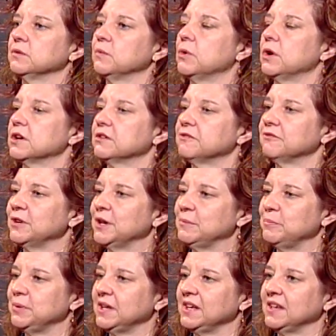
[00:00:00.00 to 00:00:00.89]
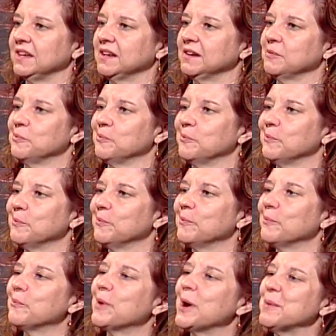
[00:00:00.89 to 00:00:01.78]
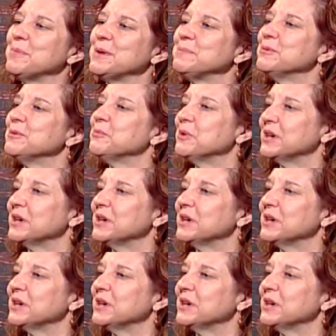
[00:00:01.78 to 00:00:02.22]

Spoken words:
But the waterfront being where people